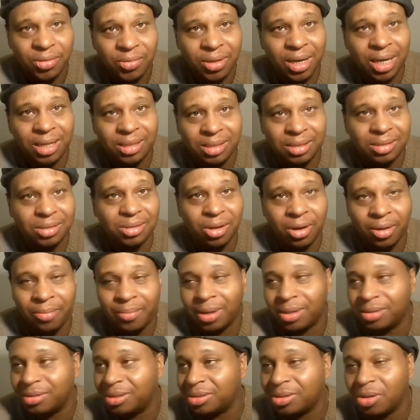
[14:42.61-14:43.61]
We're not just talking
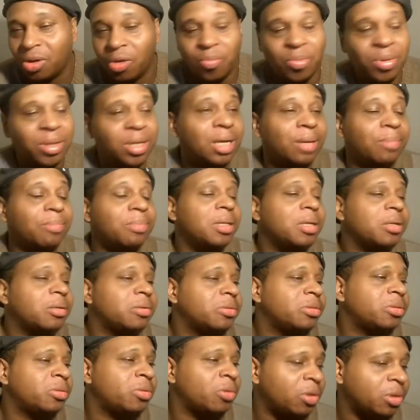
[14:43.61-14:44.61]
about just opening up
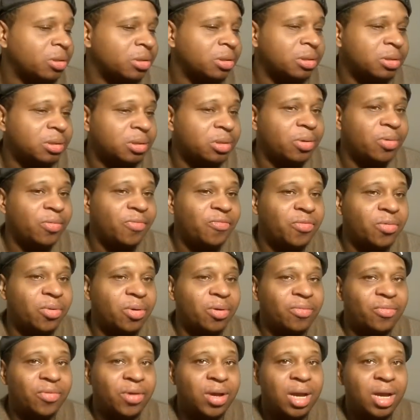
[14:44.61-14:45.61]
liquor stores and so
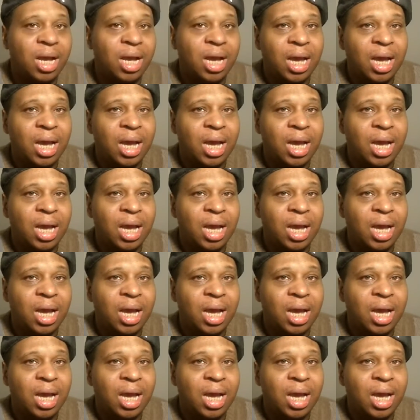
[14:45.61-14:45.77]
forth.